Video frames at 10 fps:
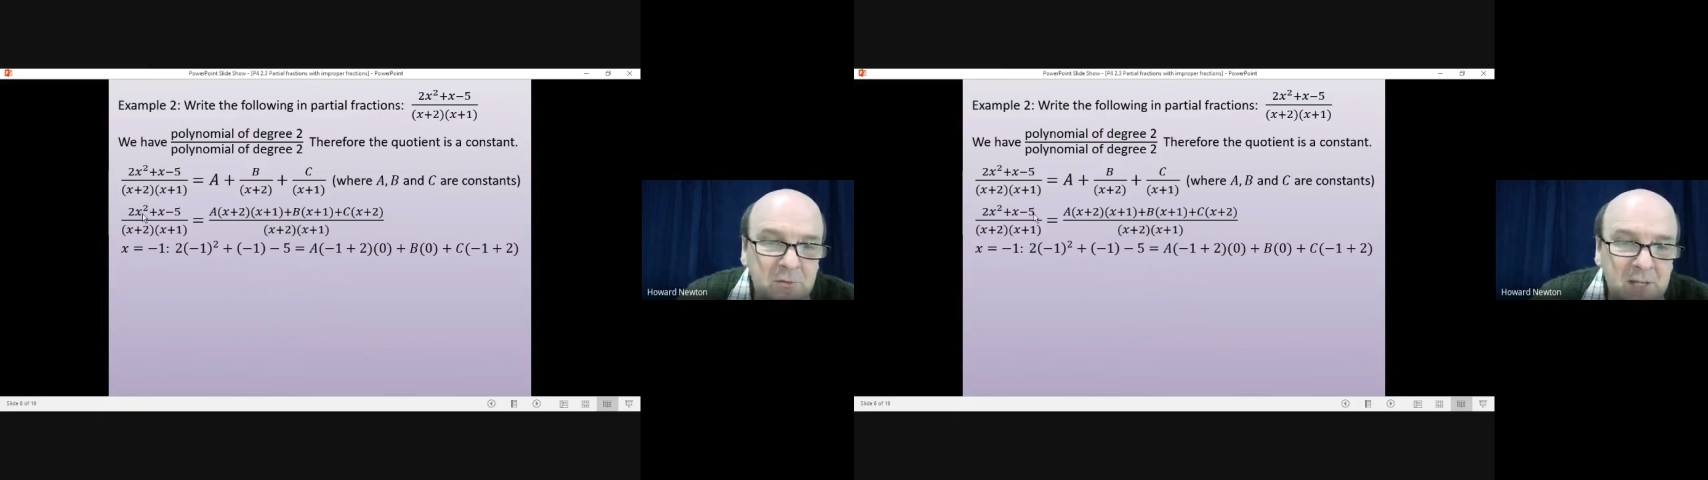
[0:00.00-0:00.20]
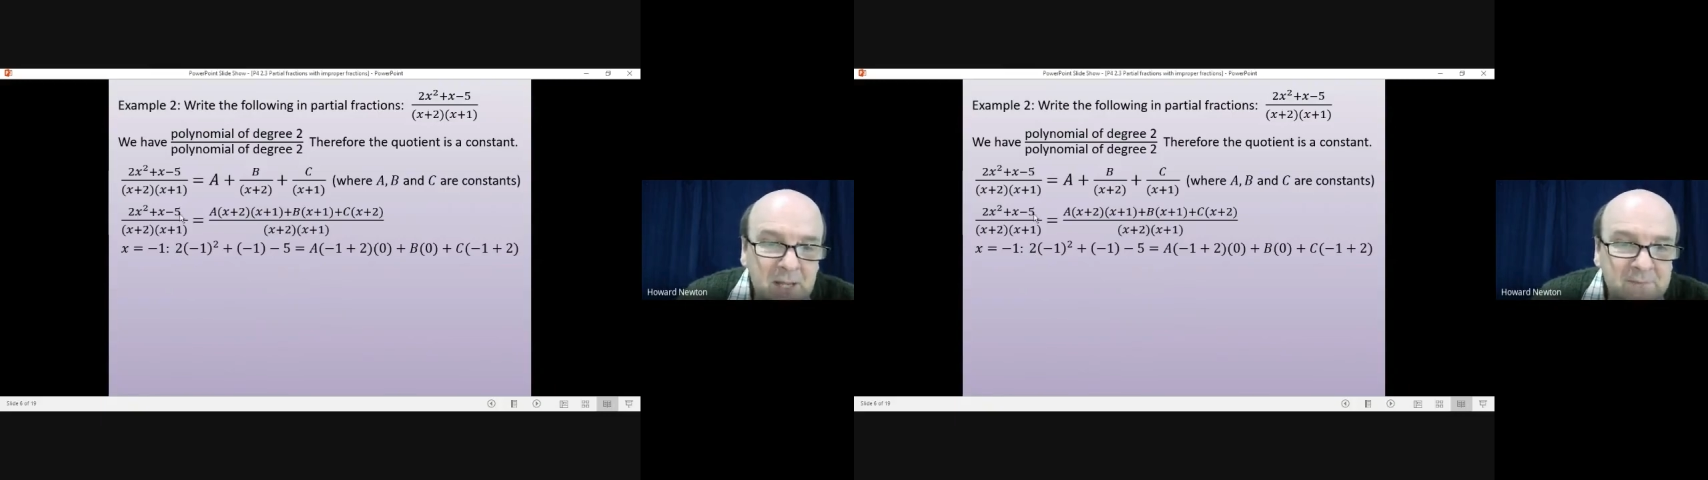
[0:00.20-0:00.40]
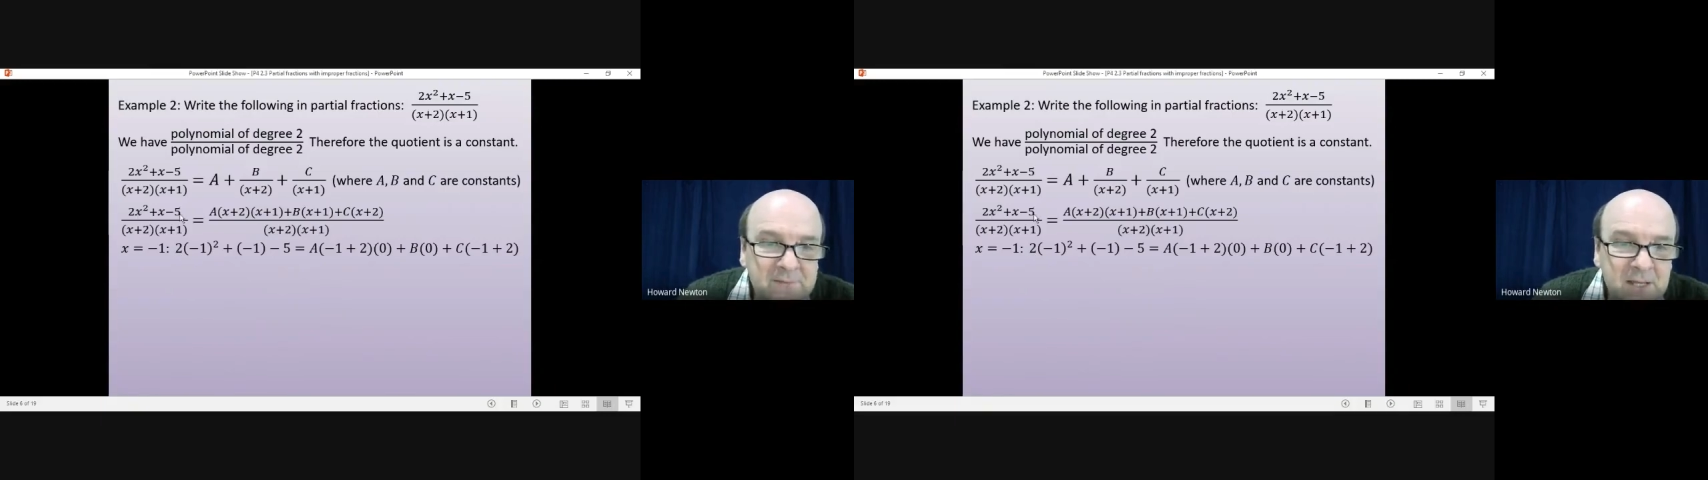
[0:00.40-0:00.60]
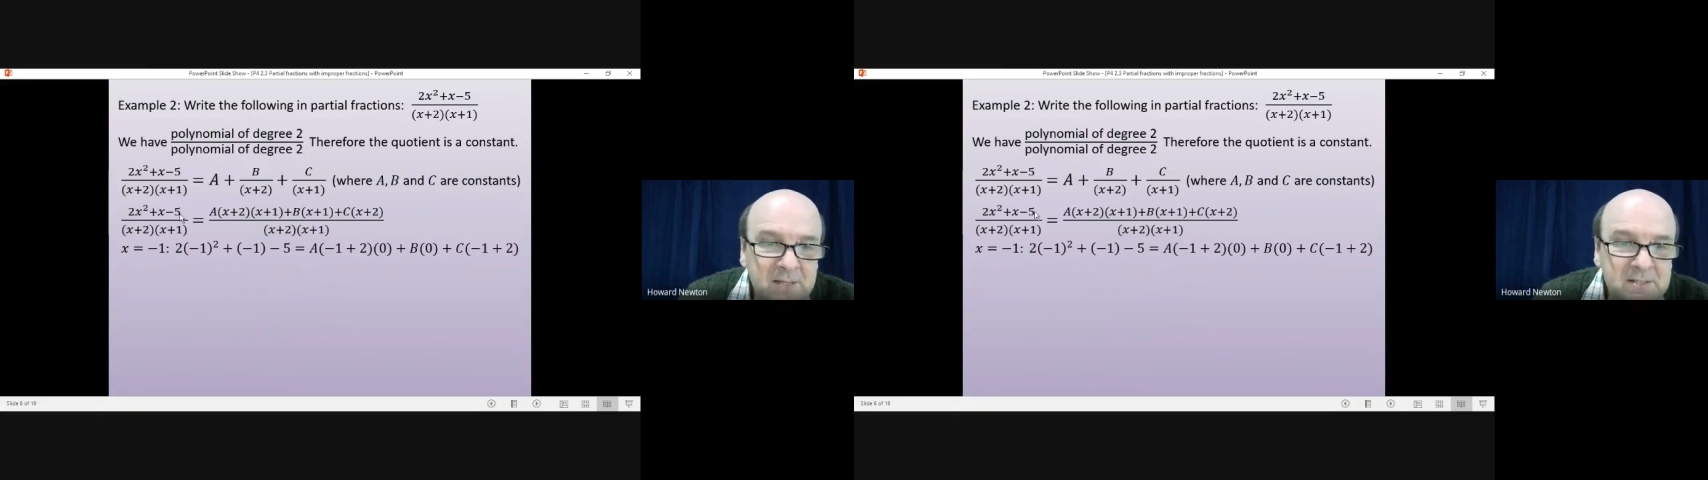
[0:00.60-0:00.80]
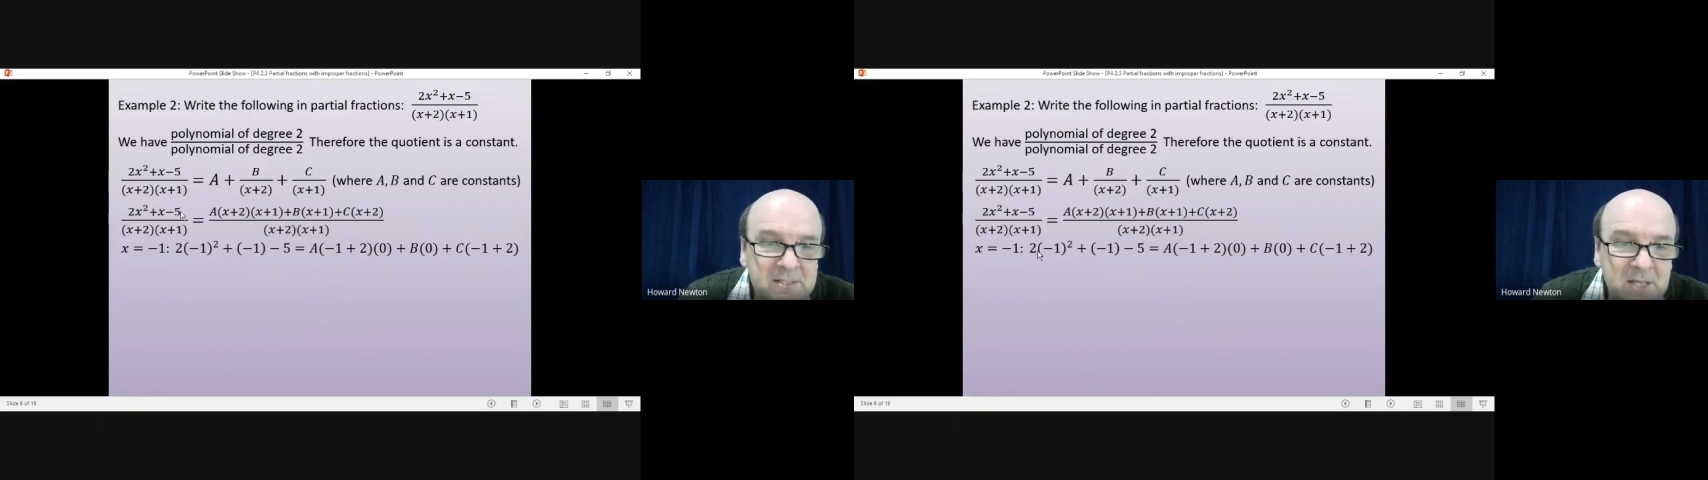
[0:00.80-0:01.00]
on the
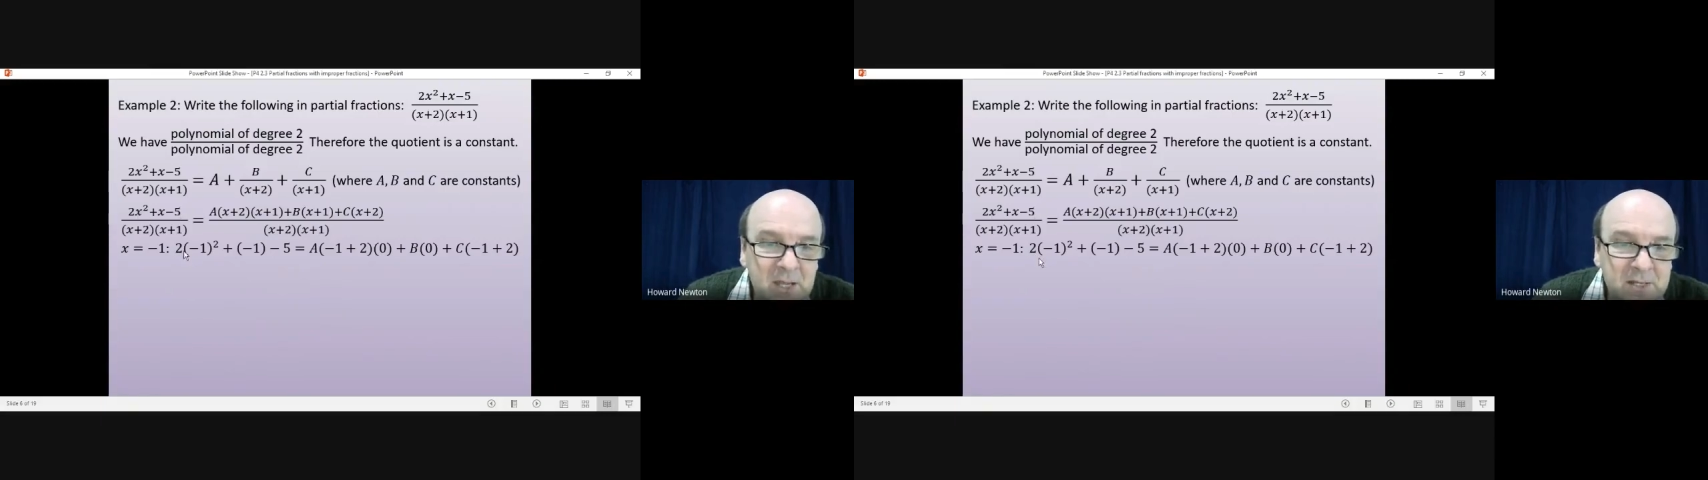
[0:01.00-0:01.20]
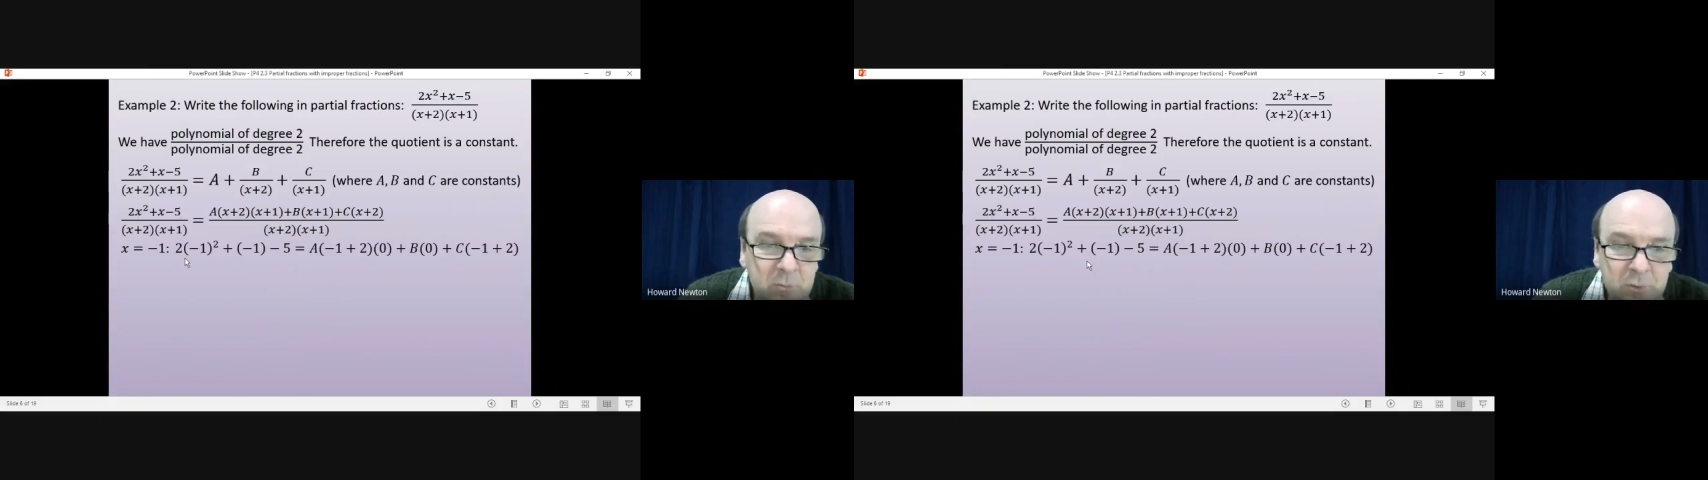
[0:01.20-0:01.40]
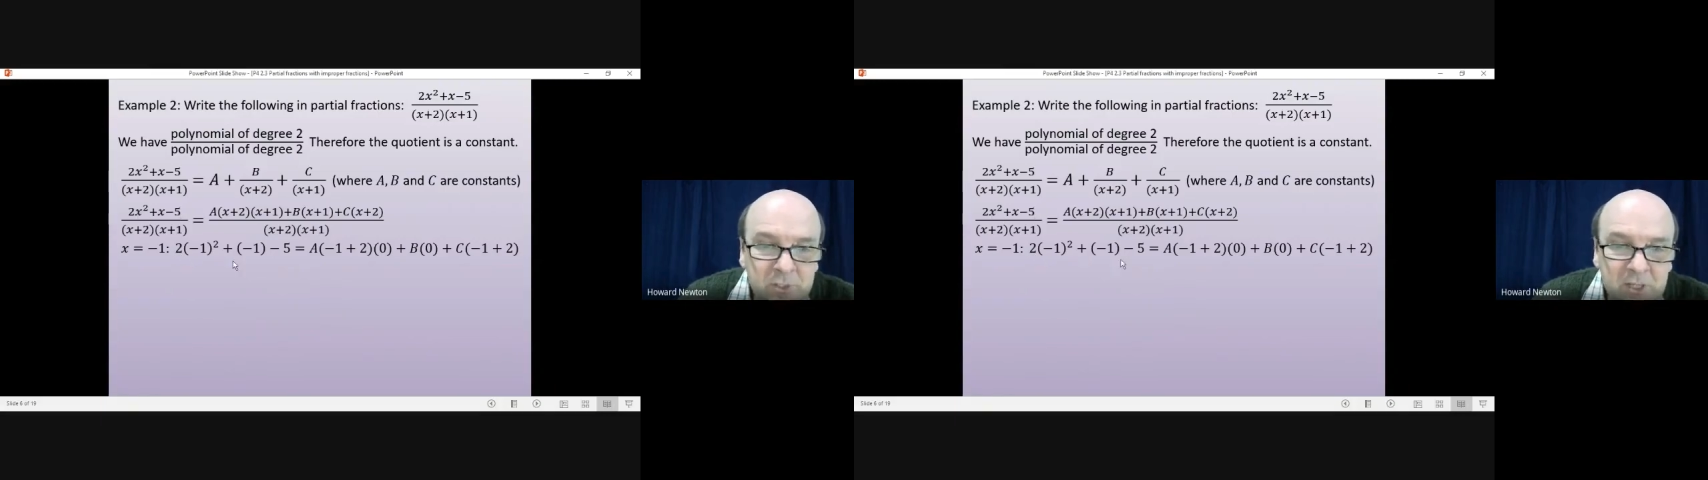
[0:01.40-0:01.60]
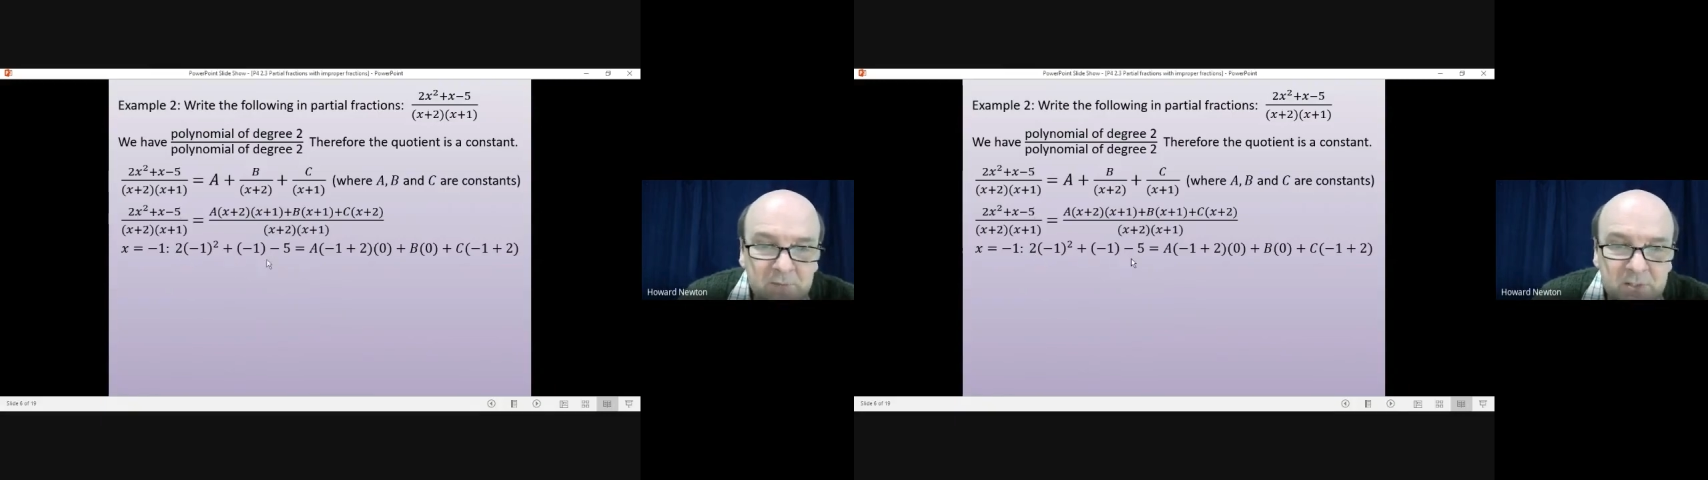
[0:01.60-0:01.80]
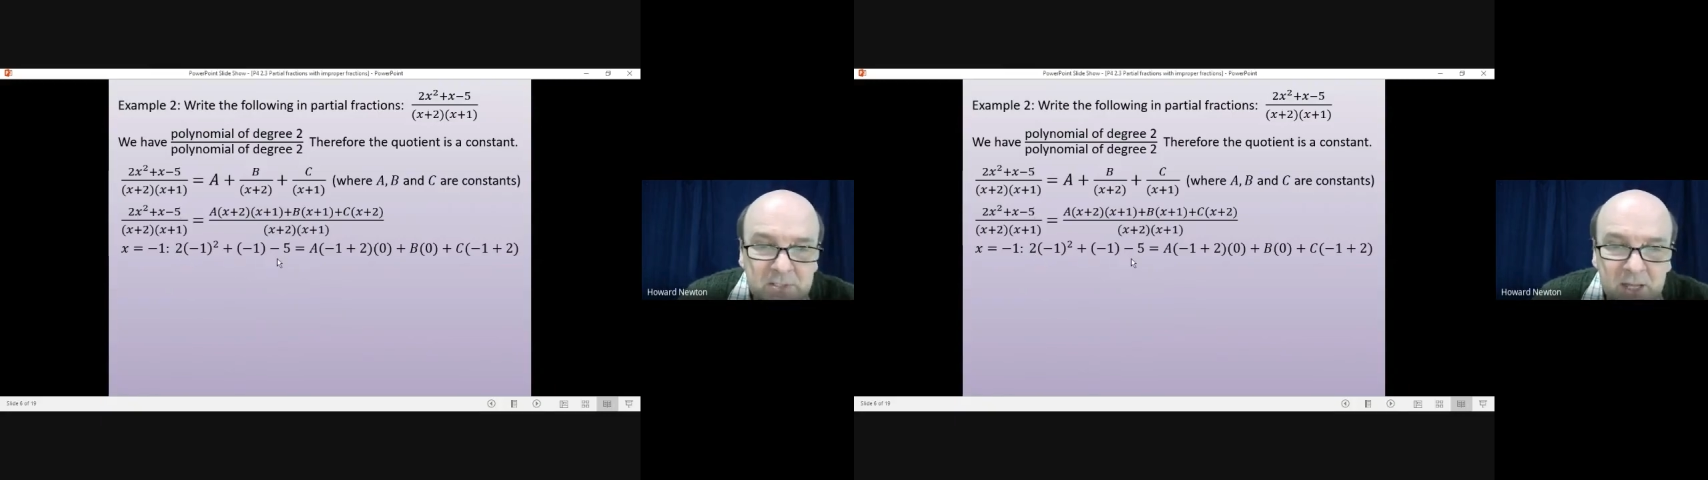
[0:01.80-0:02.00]
left-hand side would
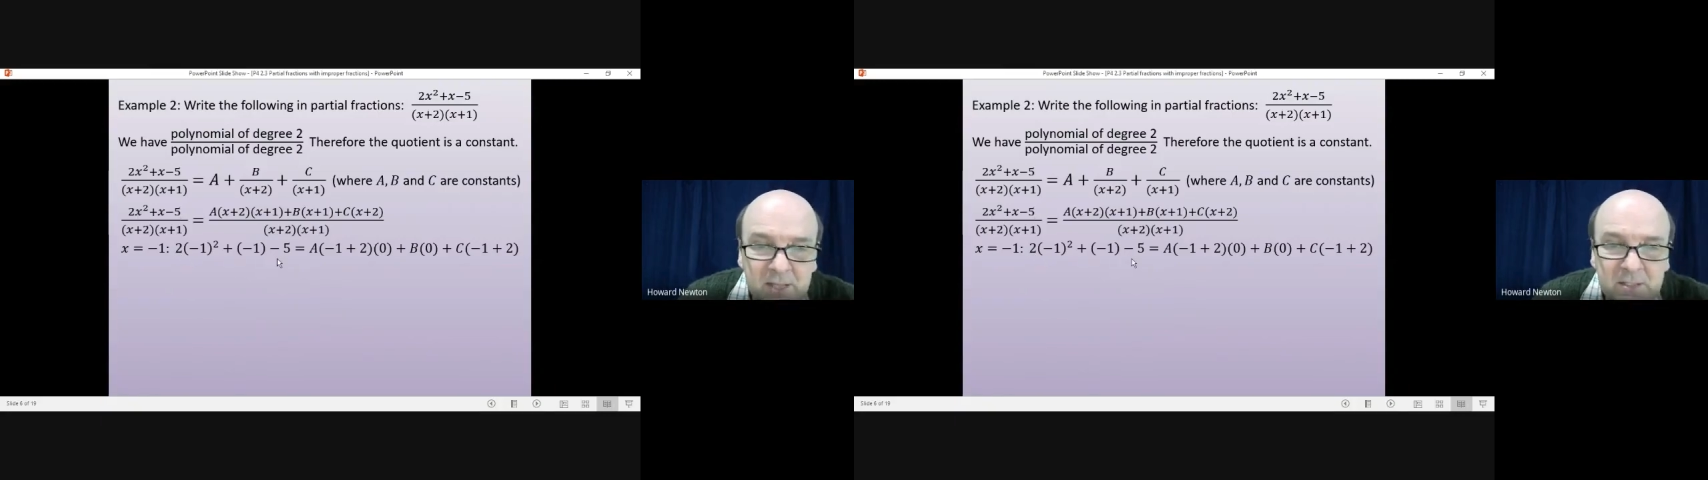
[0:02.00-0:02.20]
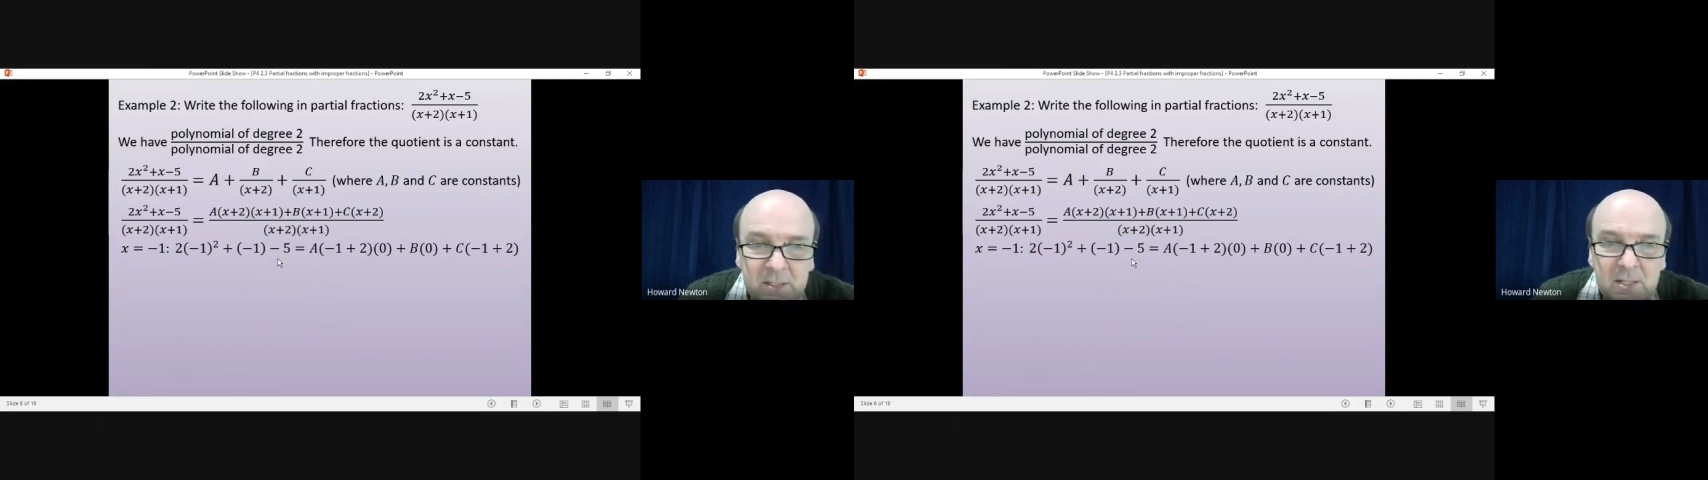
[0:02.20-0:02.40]
give us that.